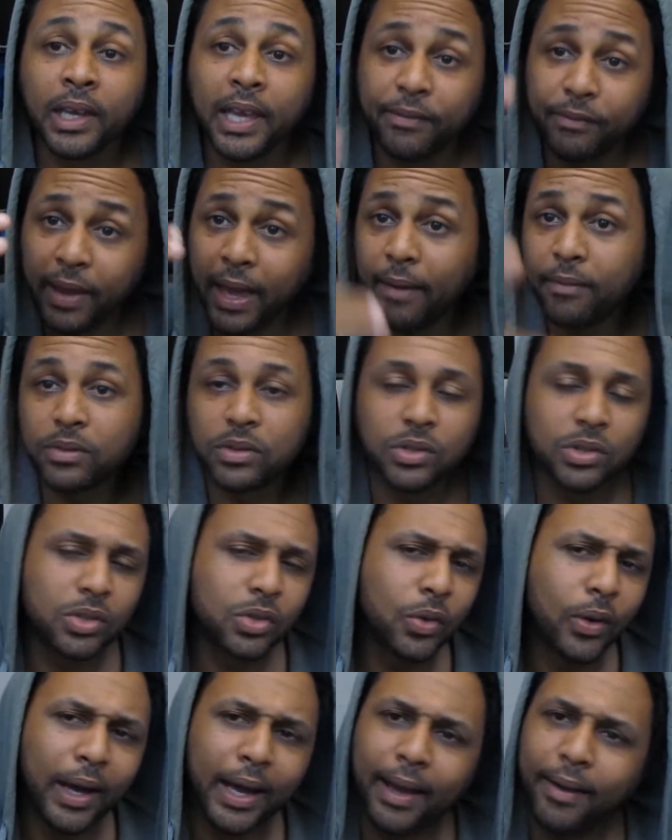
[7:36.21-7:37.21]
If you haven't
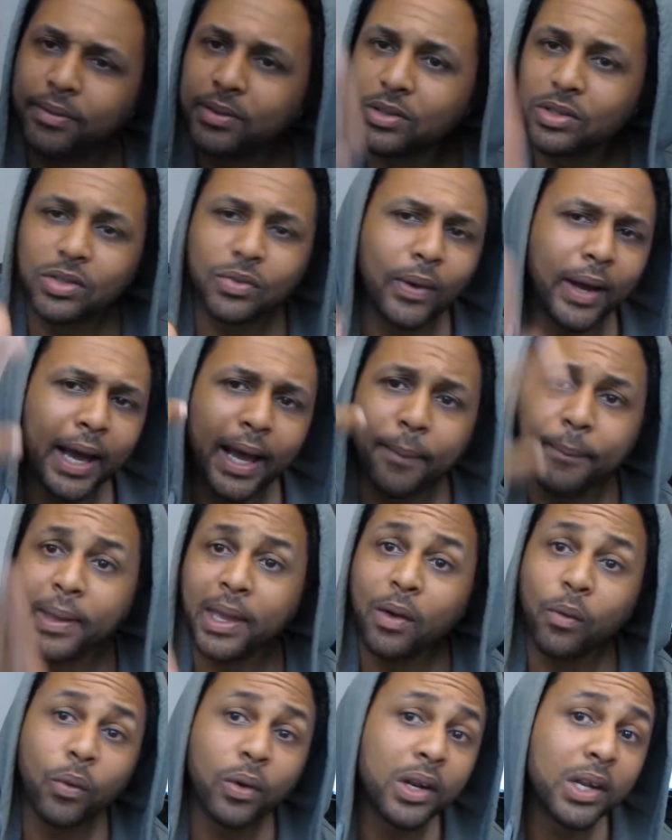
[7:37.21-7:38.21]
subscribed, subscribe
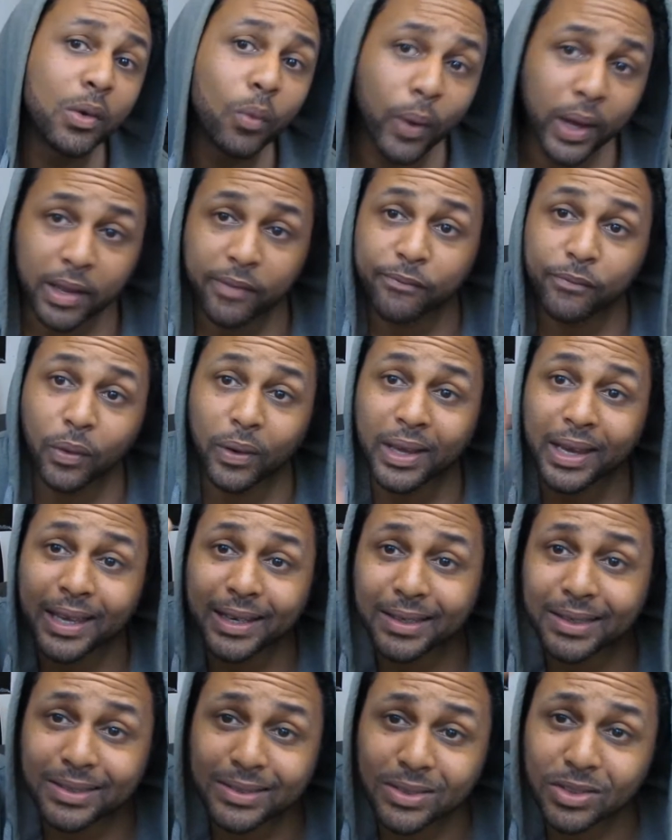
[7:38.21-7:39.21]
man. What are you waiting for?
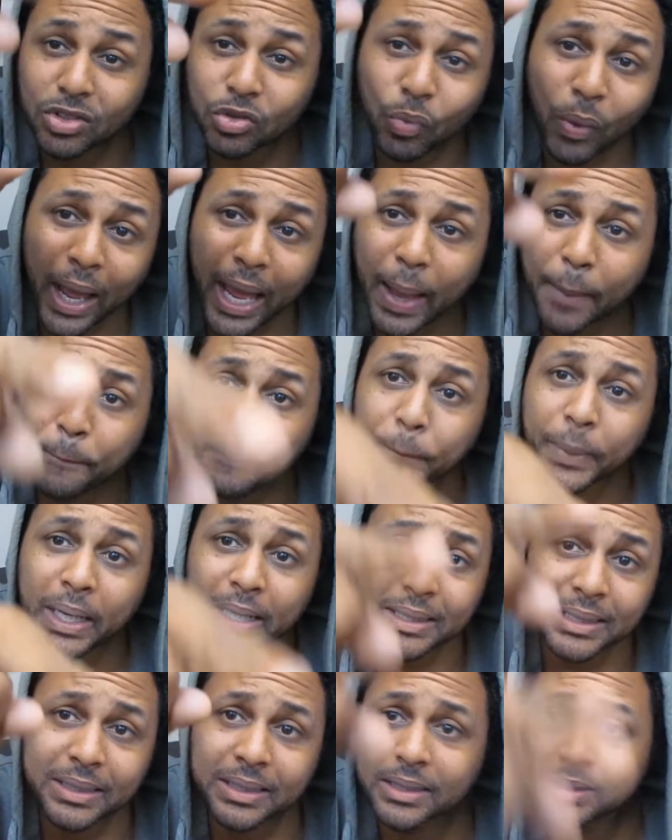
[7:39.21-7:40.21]
Hit the subscribe
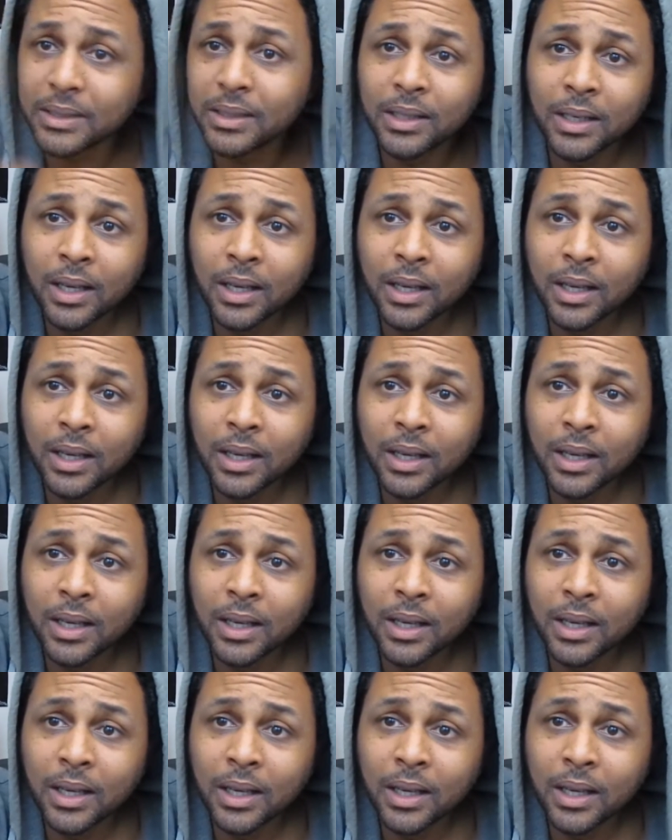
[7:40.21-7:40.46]
button.